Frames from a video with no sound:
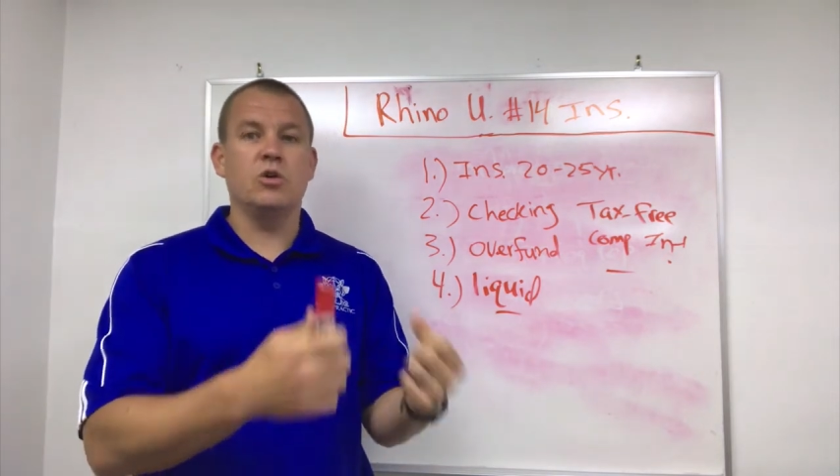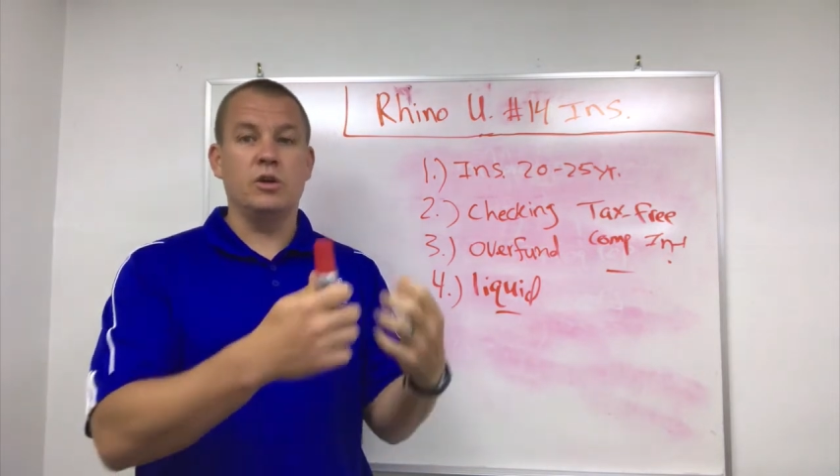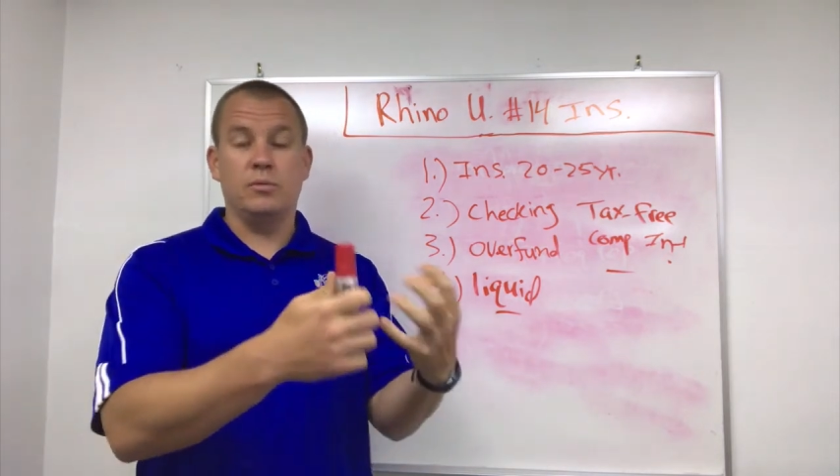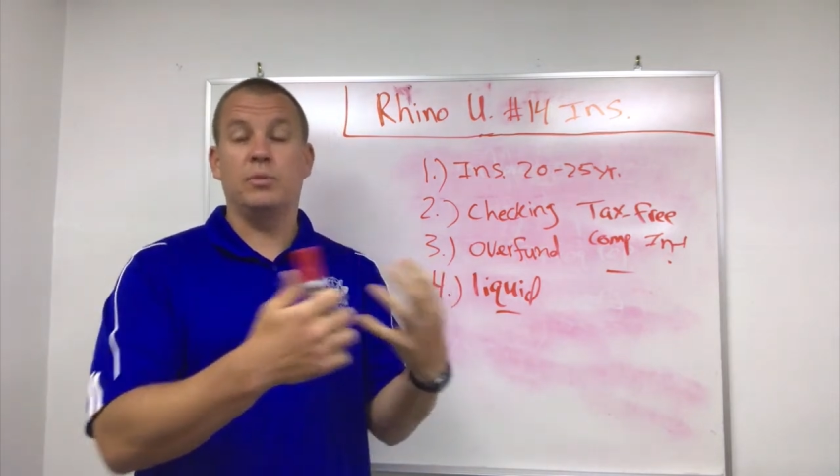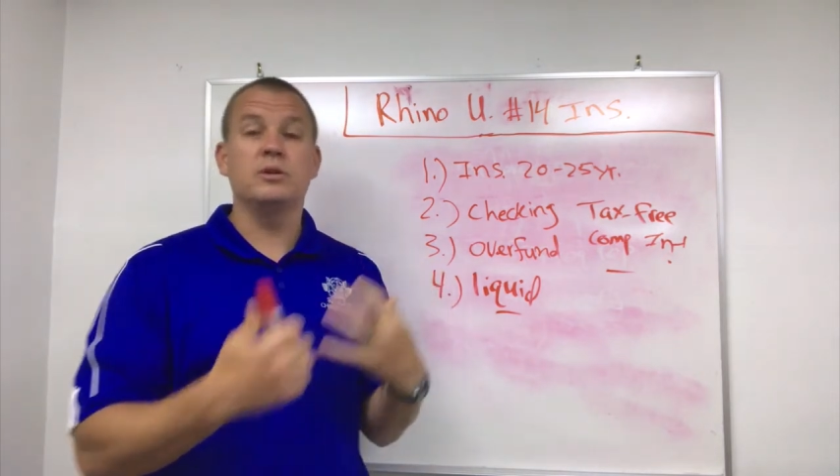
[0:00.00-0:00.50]
or
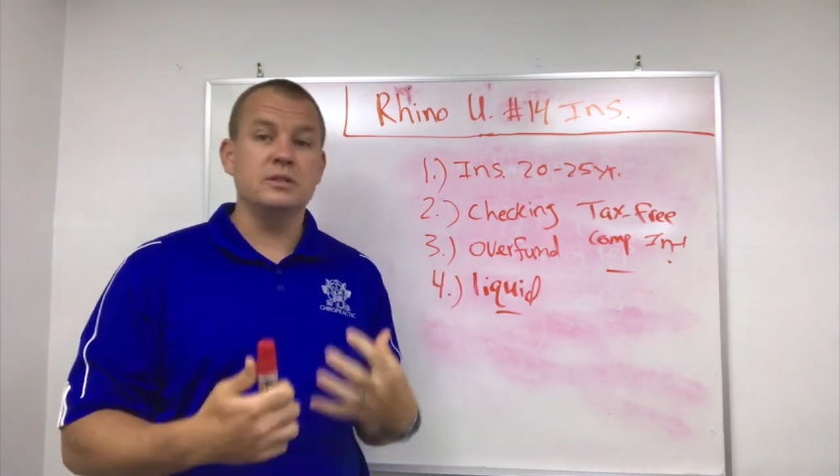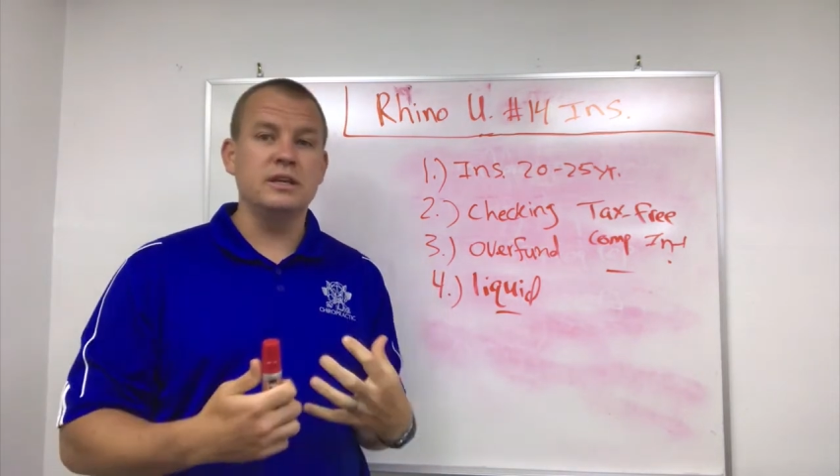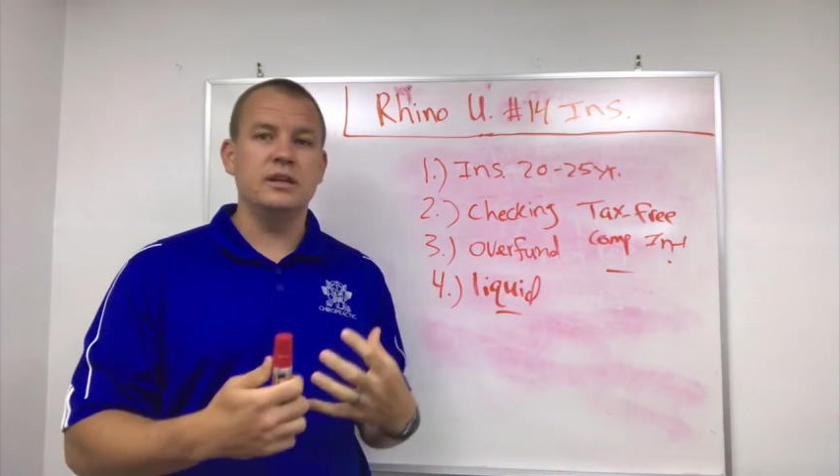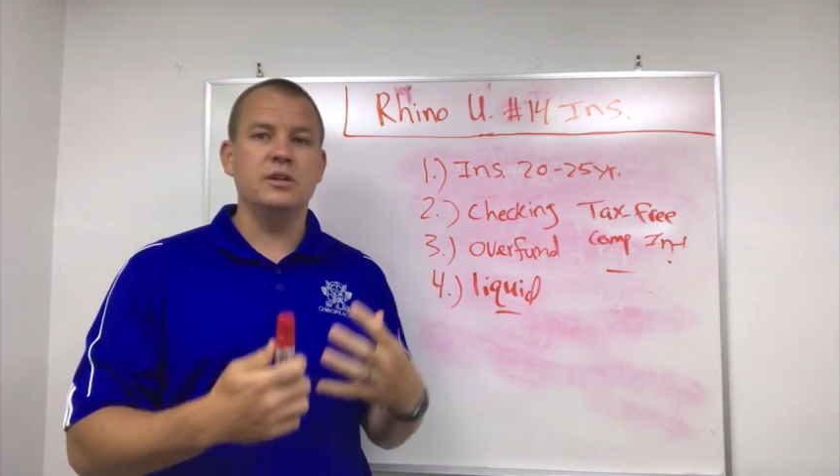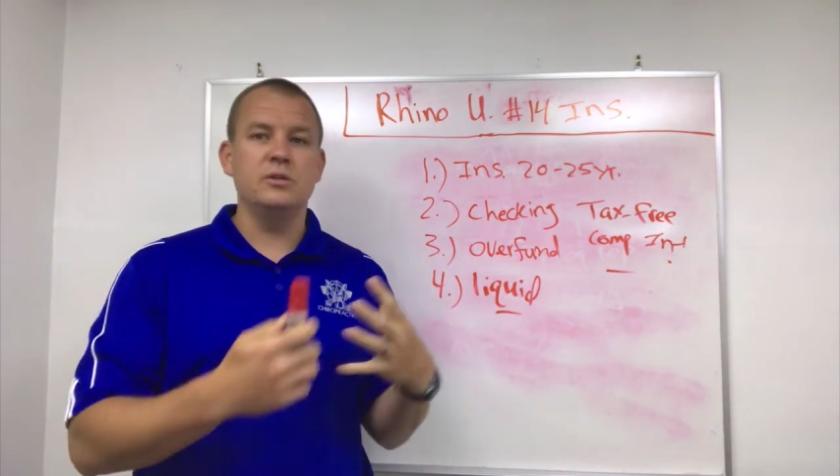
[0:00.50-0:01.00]
you personally
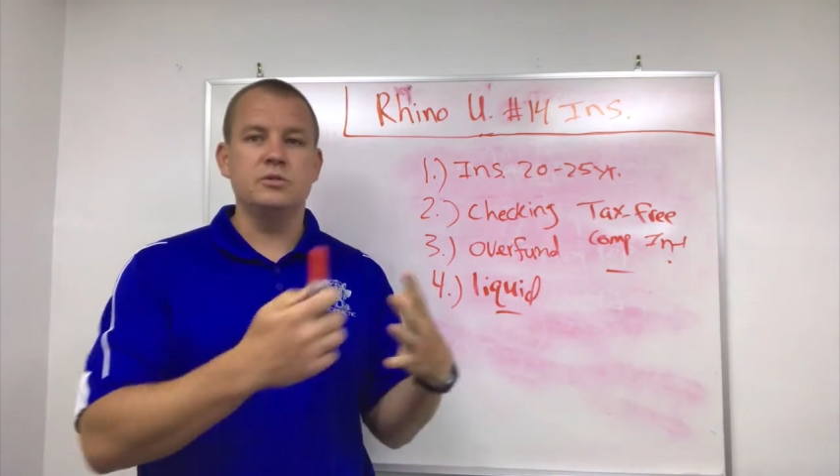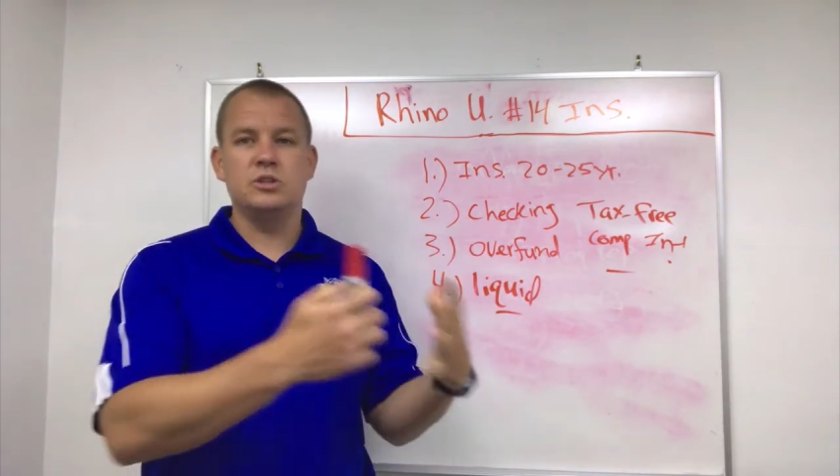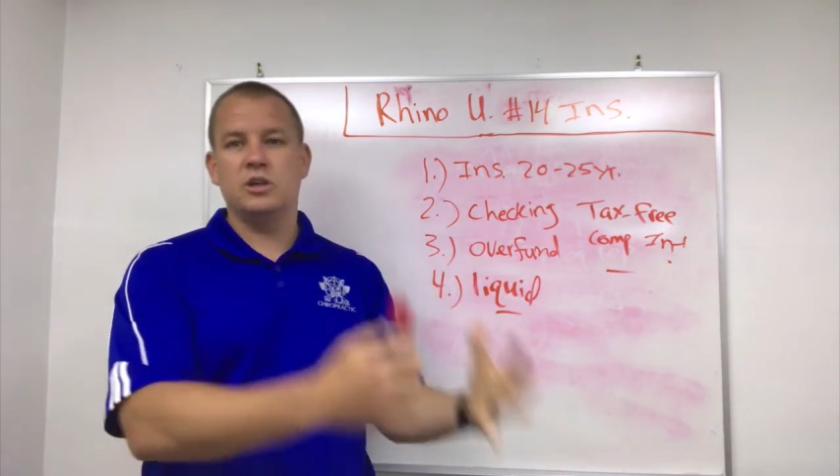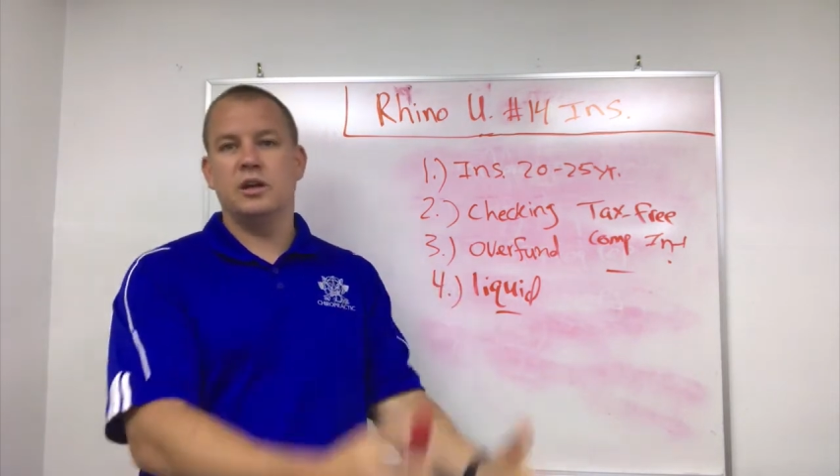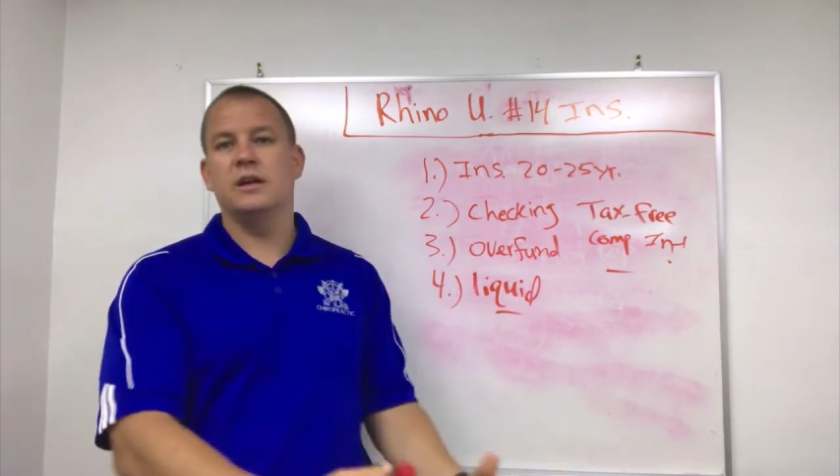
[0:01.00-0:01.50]
get a huge
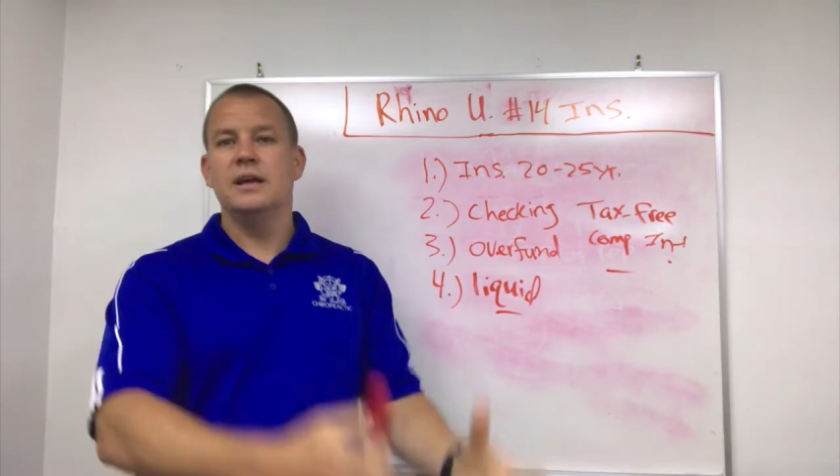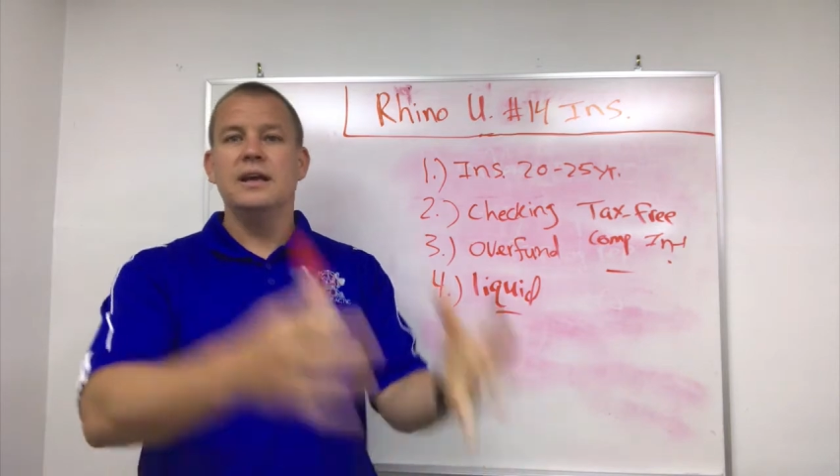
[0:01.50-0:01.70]
chunk,